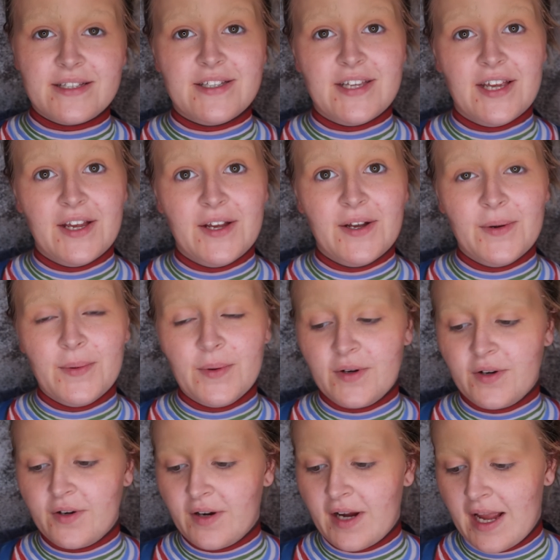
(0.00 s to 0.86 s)
to
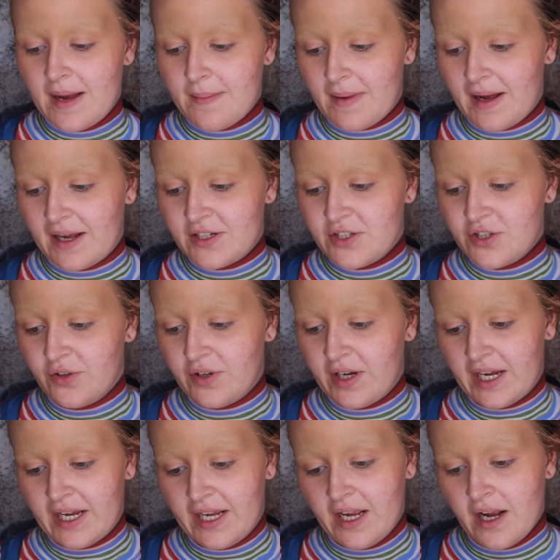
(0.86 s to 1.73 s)
create my
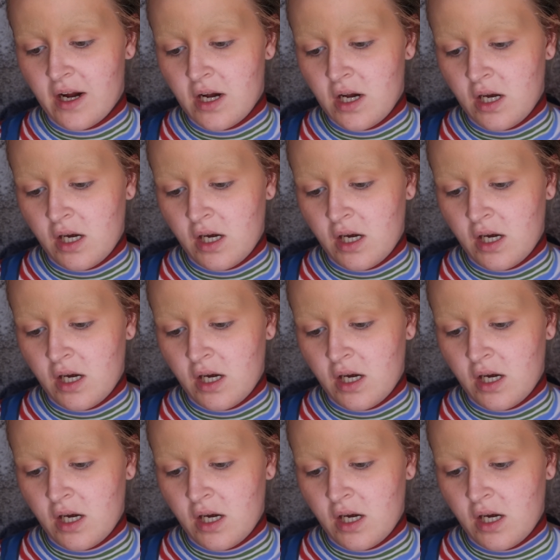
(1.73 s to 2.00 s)
Chucky.